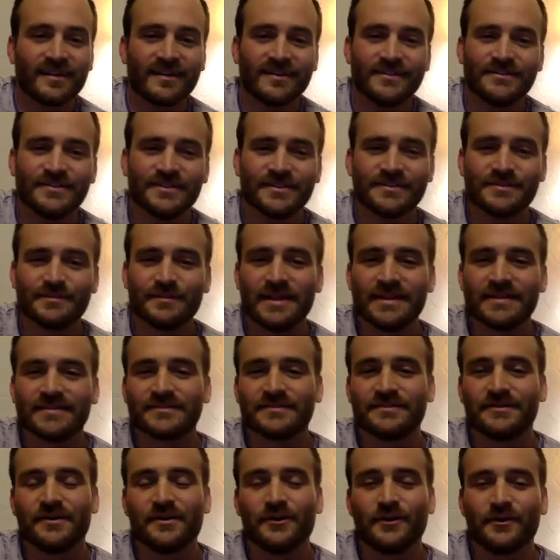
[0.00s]

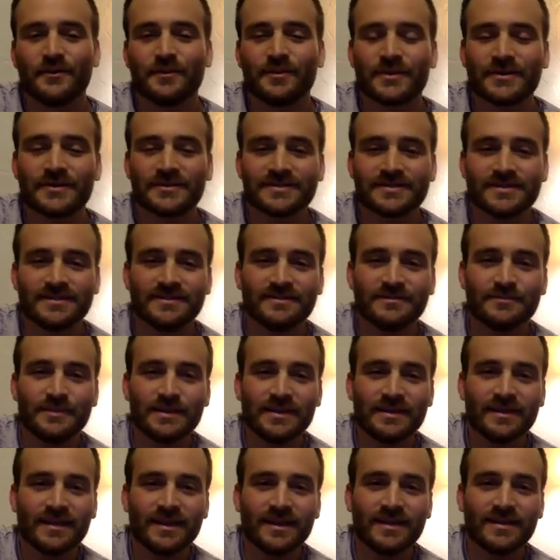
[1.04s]
judgmental old person,
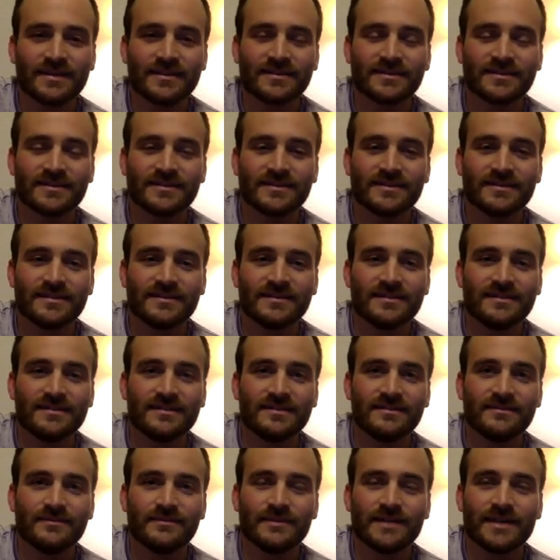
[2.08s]
but like
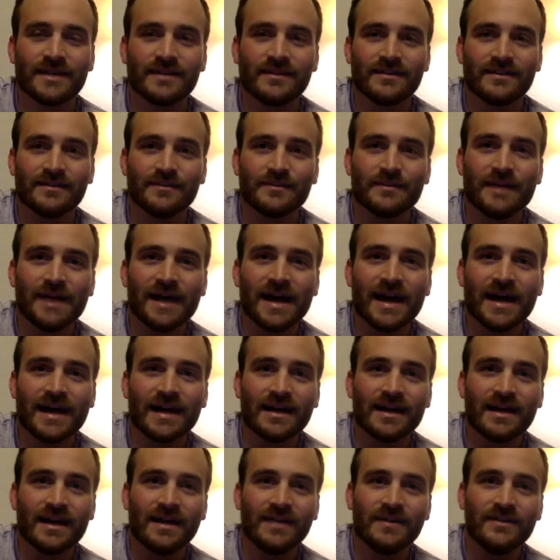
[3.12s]
when I look
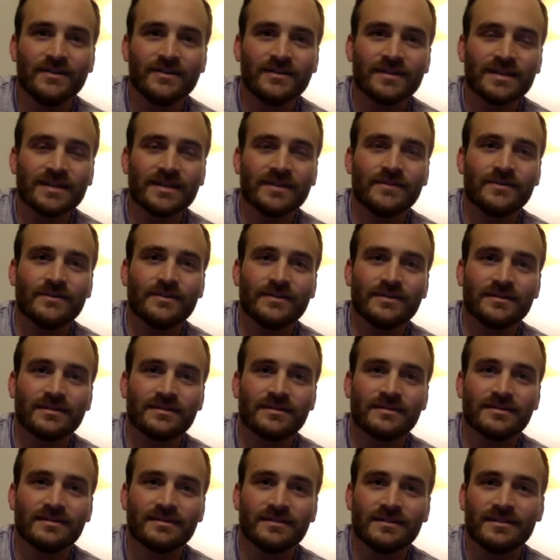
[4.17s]
back, I do think it
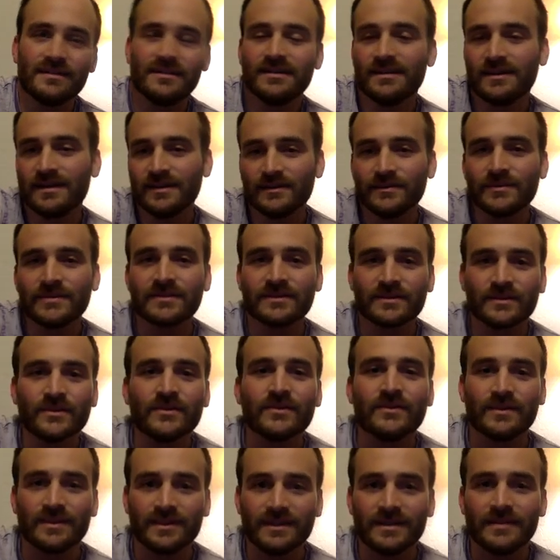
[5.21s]
was
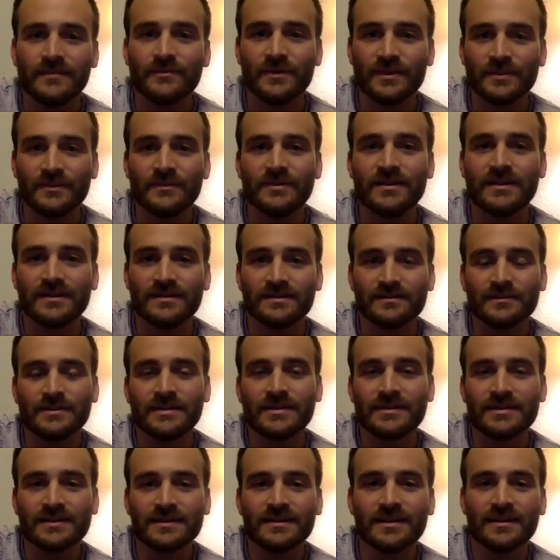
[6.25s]
cool in one way,
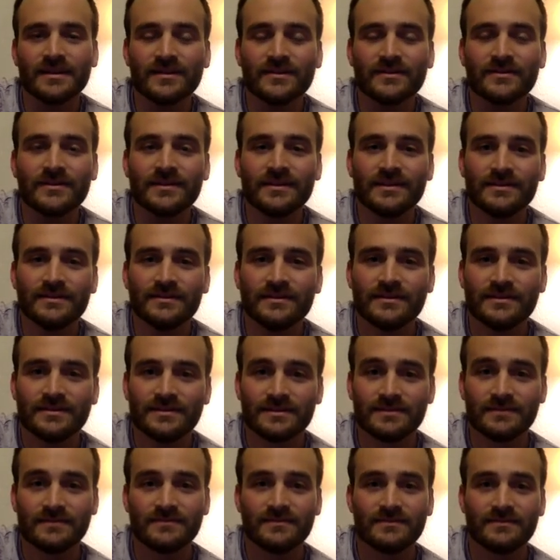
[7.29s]
but in another way it
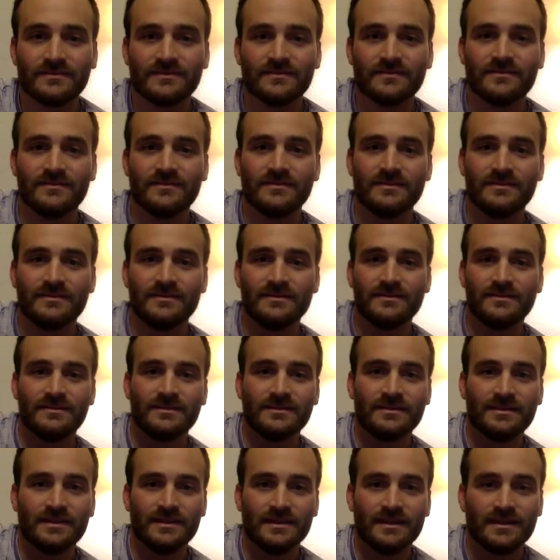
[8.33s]
was
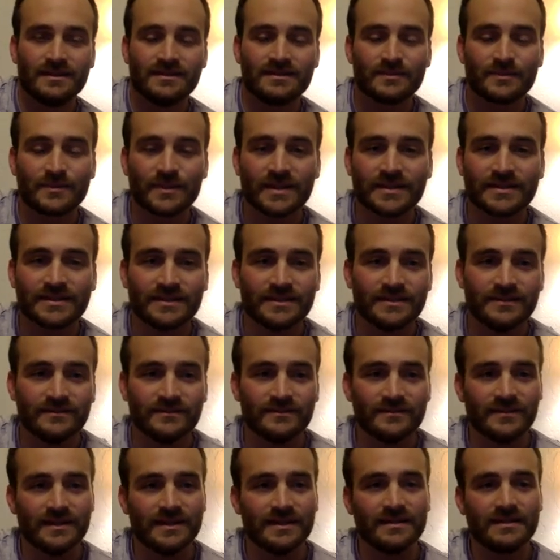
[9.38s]
an expression
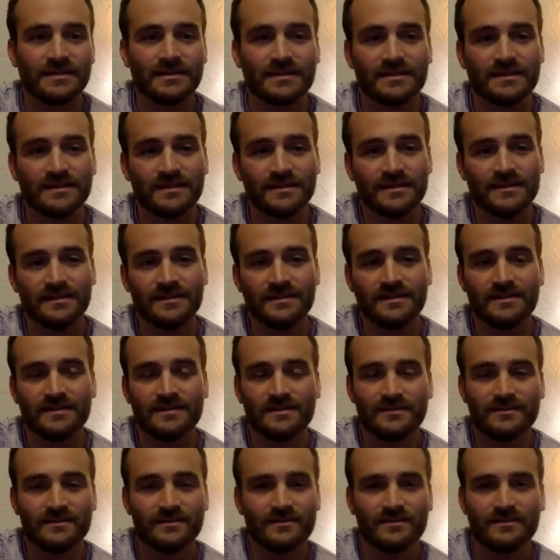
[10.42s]
of like
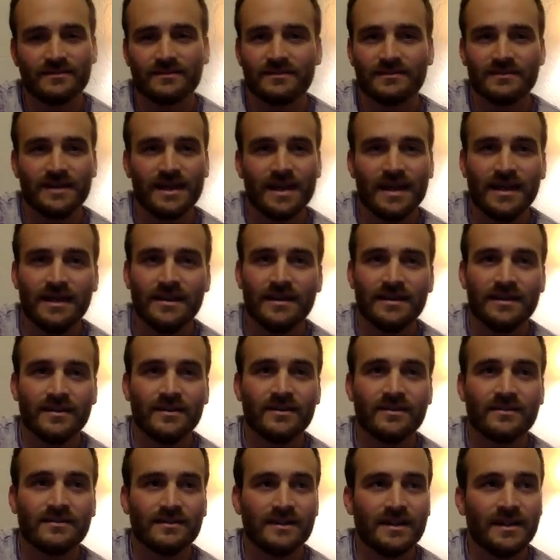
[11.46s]
hating
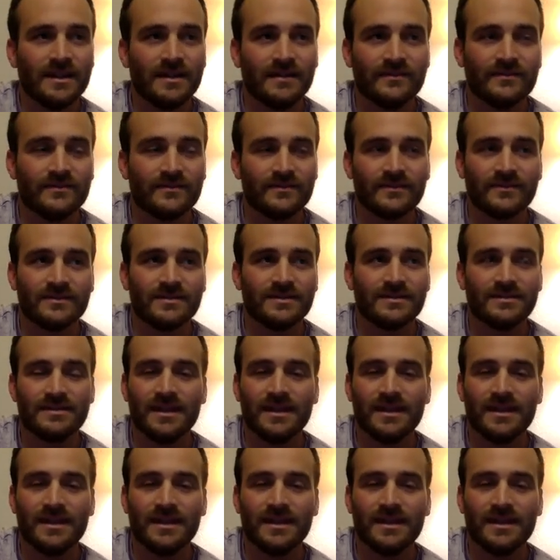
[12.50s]
our life or just